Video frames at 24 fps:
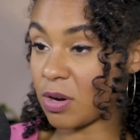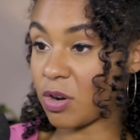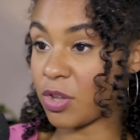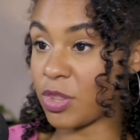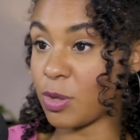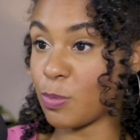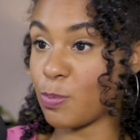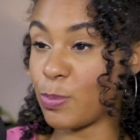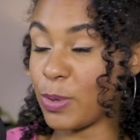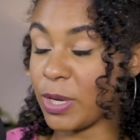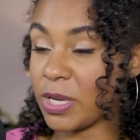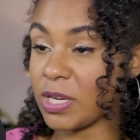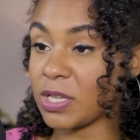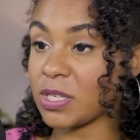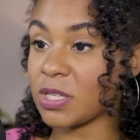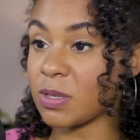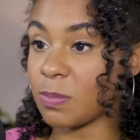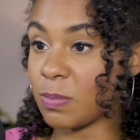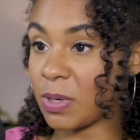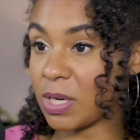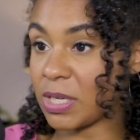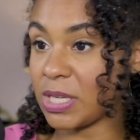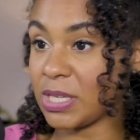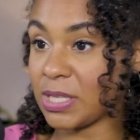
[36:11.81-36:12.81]
are the biggest
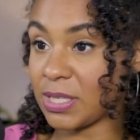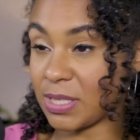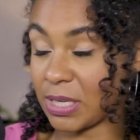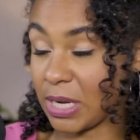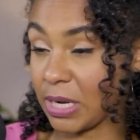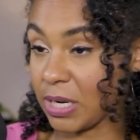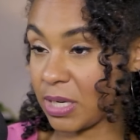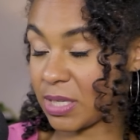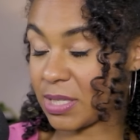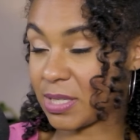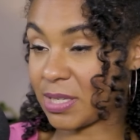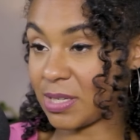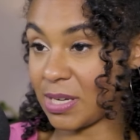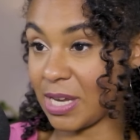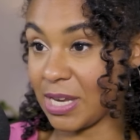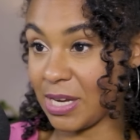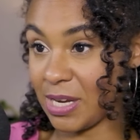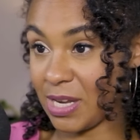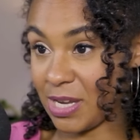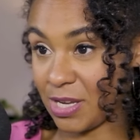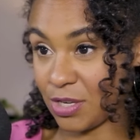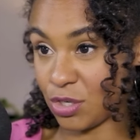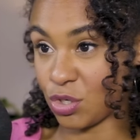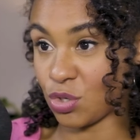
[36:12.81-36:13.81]
money sucks in
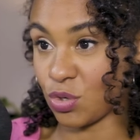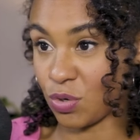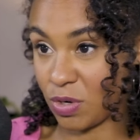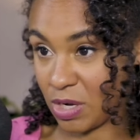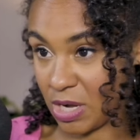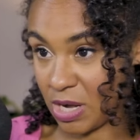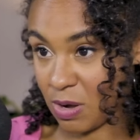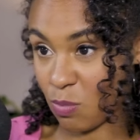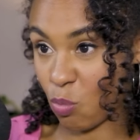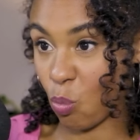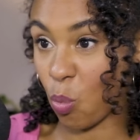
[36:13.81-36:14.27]
history.